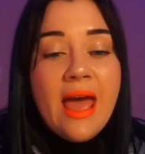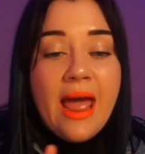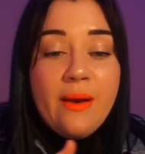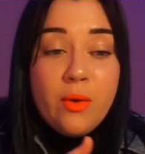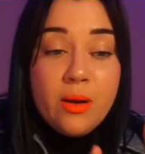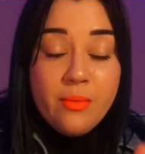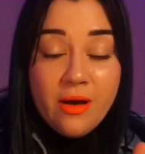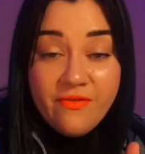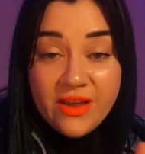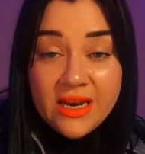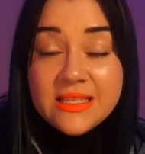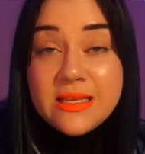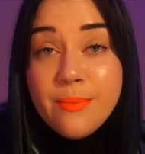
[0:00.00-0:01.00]
And when a
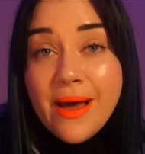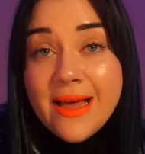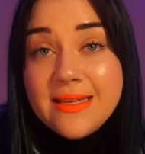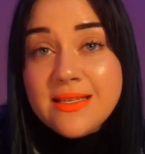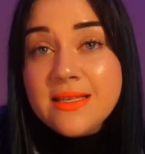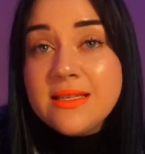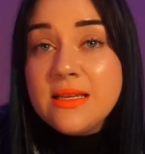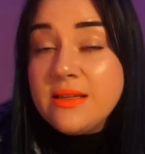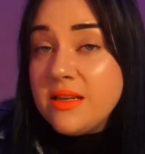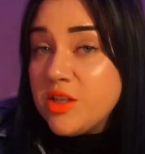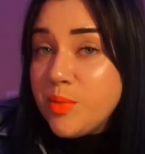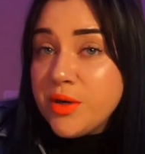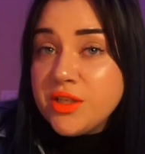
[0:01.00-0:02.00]
Venus in Pisces, the
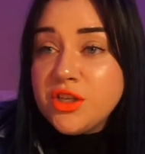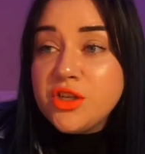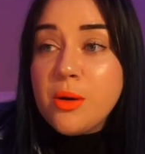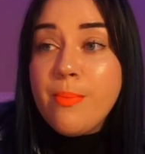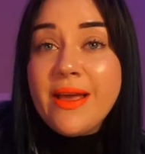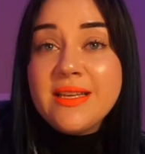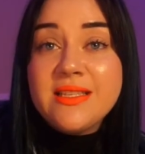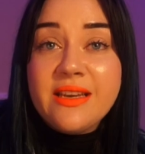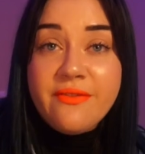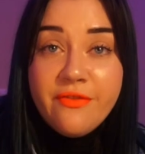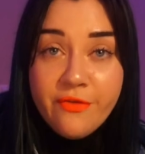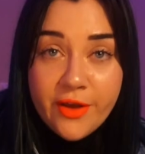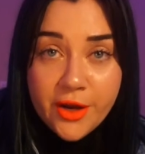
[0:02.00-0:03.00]
experiences are based
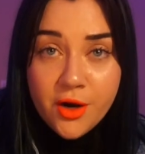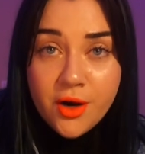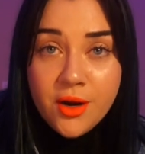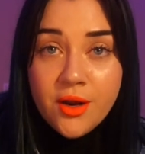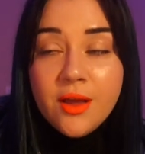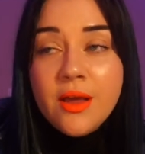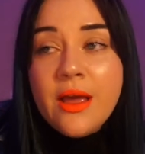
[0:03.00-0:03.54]
in fear.